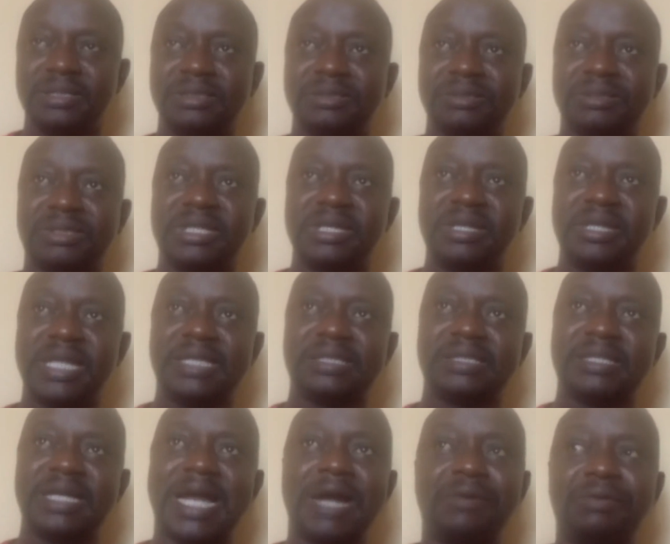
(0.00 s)
to say
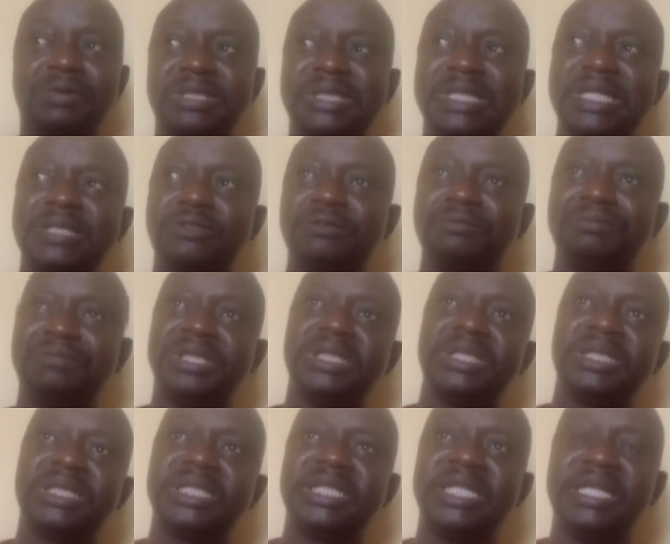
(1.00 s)
that I wanted to
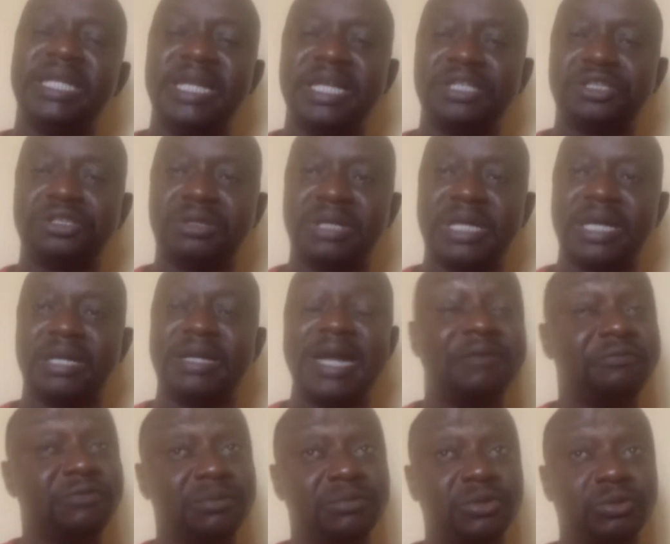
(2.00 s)
be a lecturer
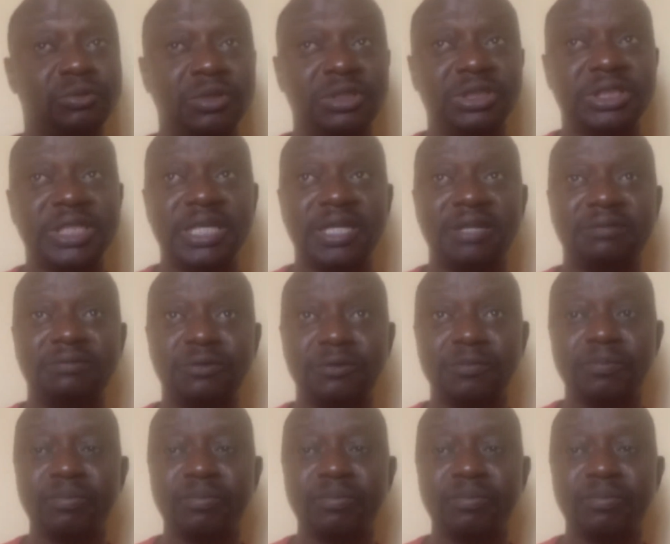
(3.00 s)
right from 200 level.